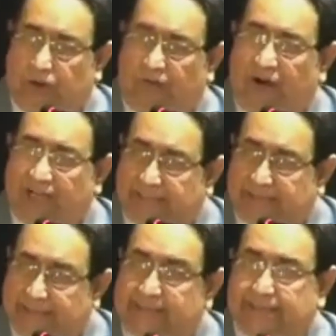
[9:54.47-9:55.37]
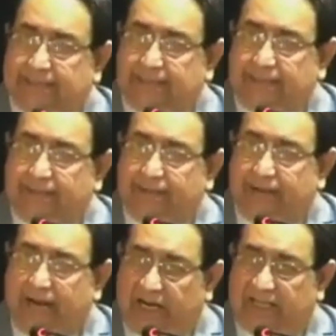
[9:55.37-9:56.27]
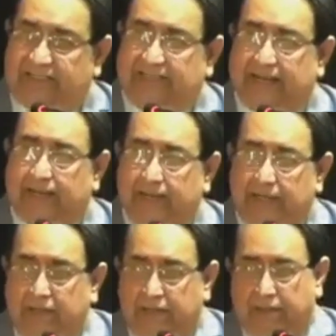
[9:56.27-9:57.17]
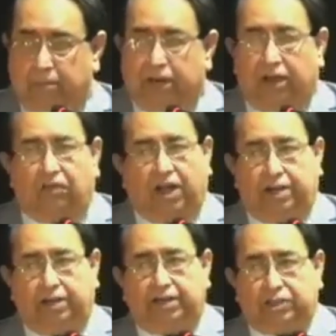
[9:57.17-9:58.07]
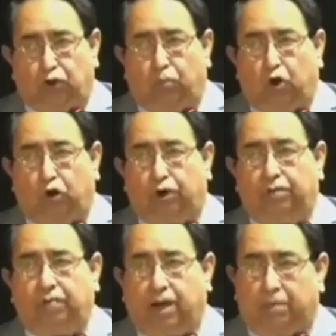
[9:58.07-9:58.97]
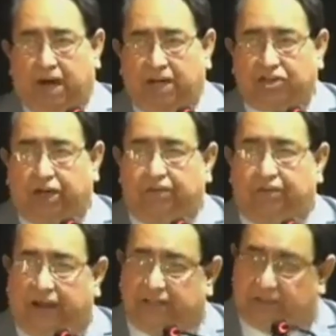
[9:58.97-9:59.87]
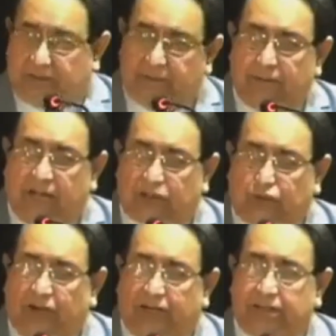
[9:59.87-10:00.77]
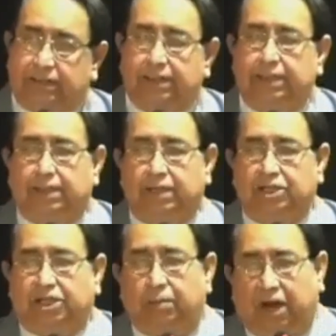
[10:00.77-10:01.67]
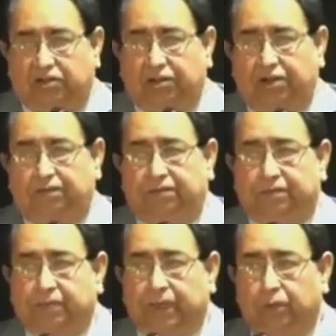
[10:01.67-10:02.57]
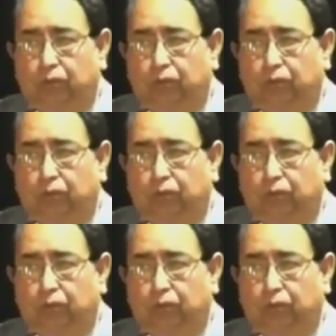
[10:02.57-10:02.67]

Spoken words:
So Nawaz is his eldest son, the middle one is no more, Abbas Sharif, and the last one is Shehbaz Sharif,